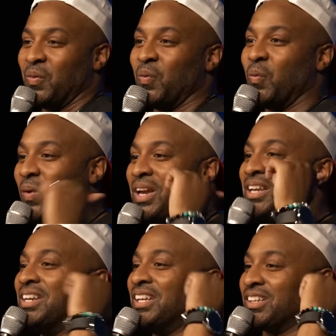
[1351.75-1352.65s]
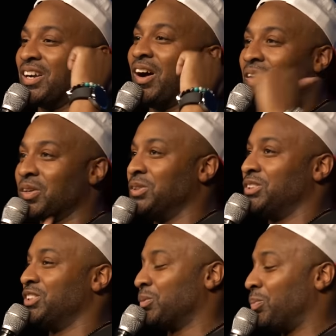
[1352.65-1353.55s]
we need to call
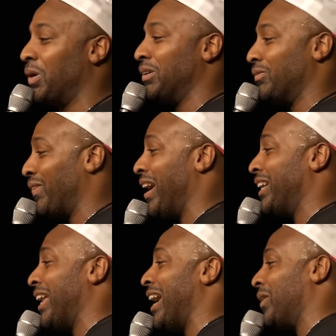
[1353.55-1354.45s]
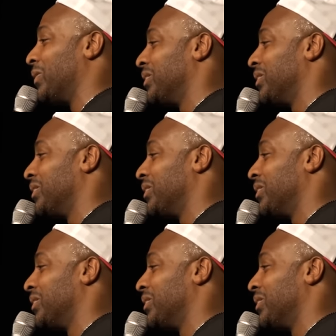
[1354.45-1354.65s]
Coochie Support and find out